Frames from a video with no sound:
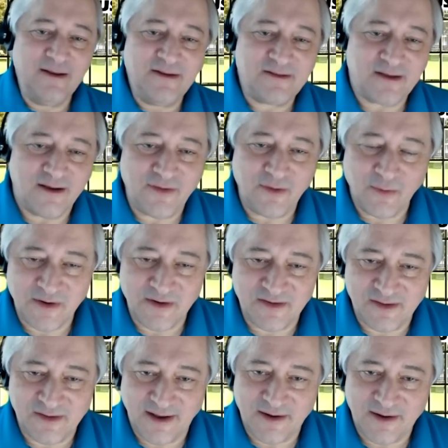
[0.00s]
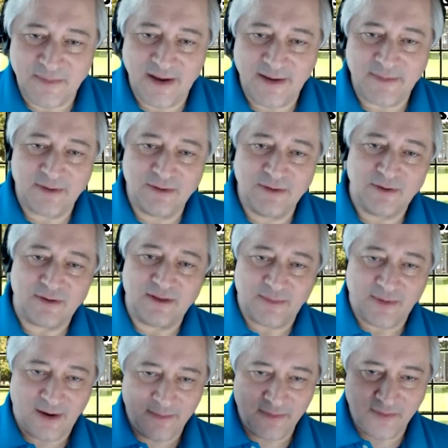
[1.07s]
So if you want to say to people, look, the
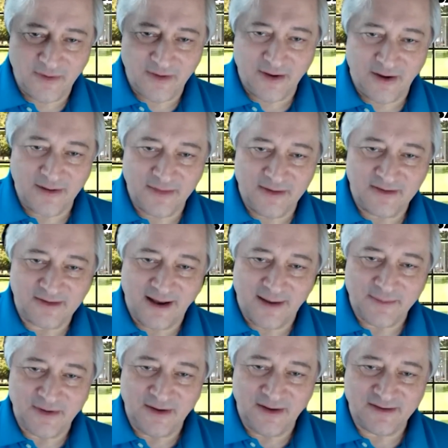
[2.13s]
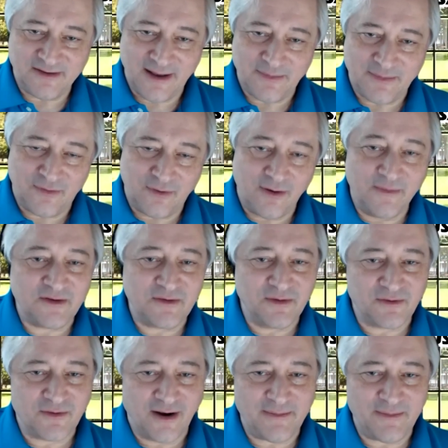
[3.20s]
problem we've got in this company is our performance
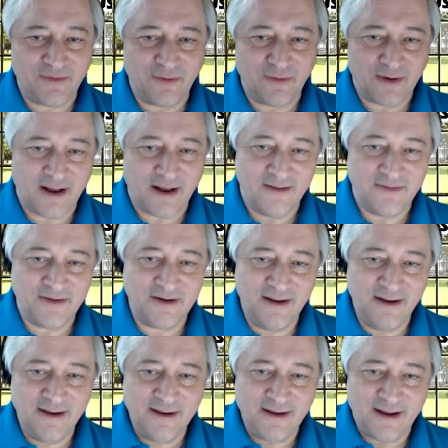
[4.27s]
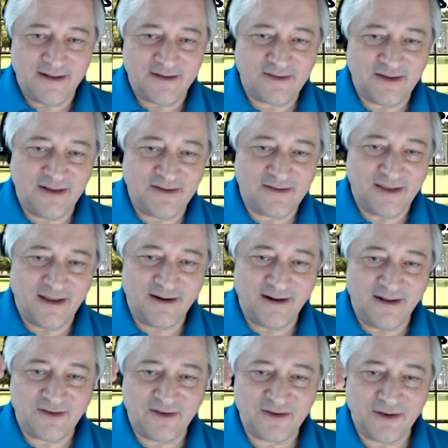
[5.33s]
was great before COVID. And since then,
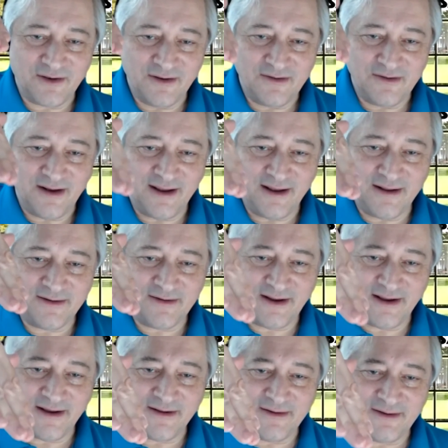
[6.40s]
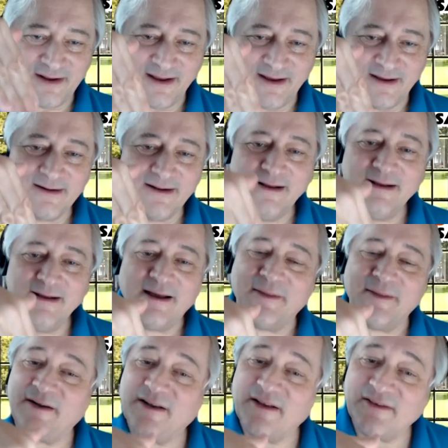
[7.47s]
it's just gone down, down, down,
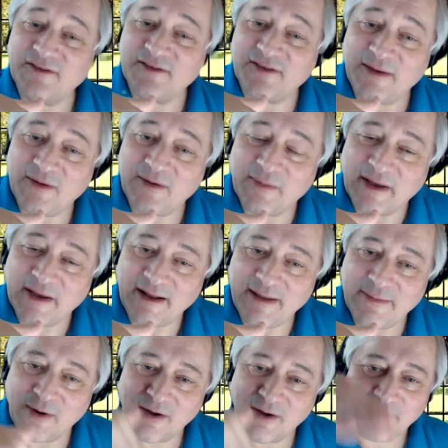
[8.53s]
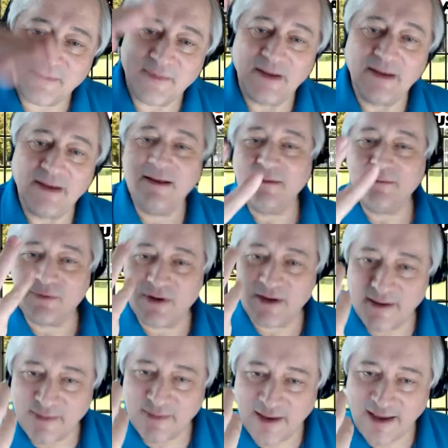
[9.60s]
and there doesn't seem to be any bottom.
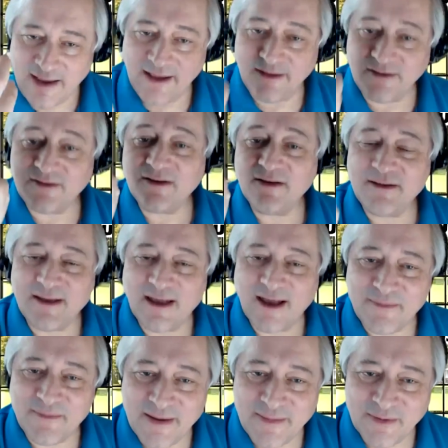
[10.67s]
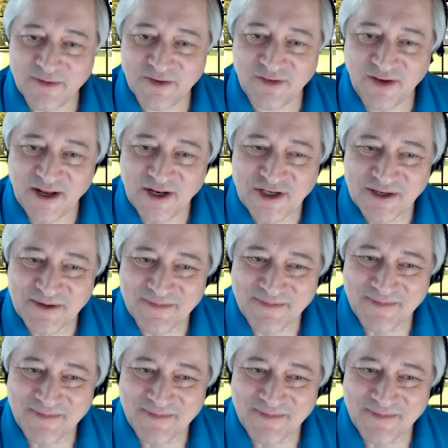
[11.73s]
Bring in the hands, you have people's attention.